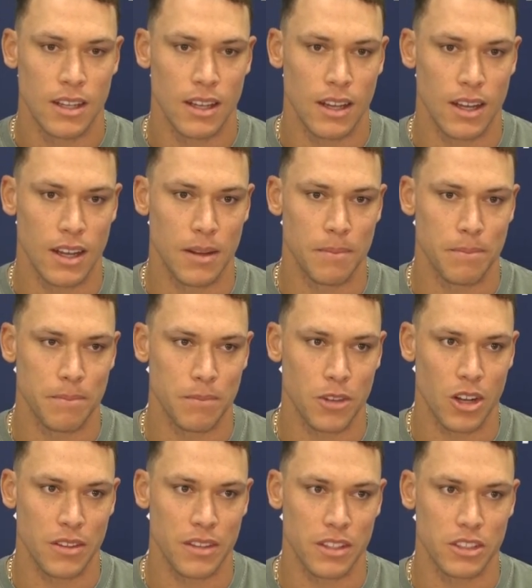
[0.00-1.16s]
Um, you know,
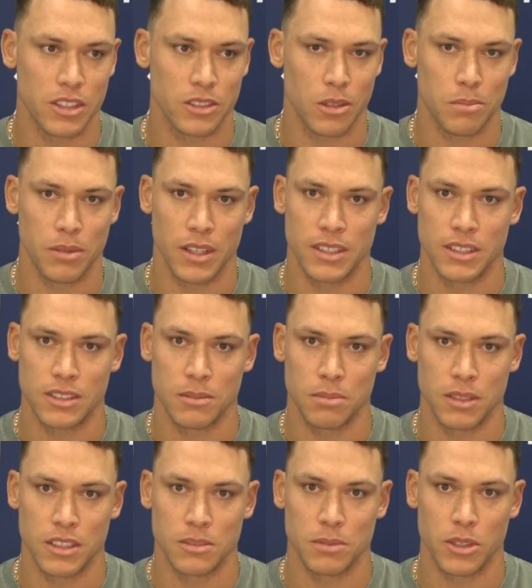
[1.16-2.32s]
I think just our play
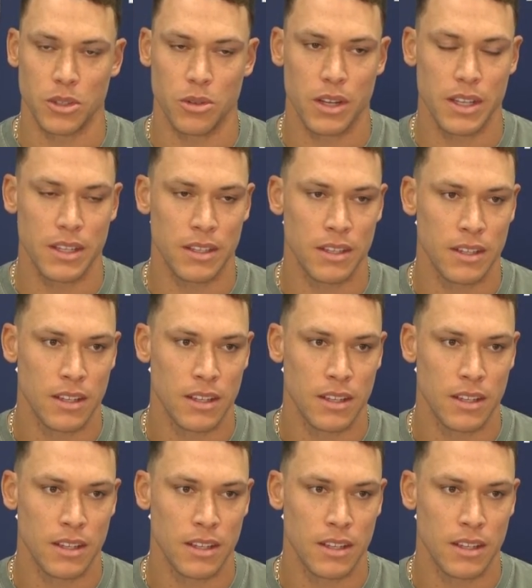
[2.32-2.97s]
discipline has been great.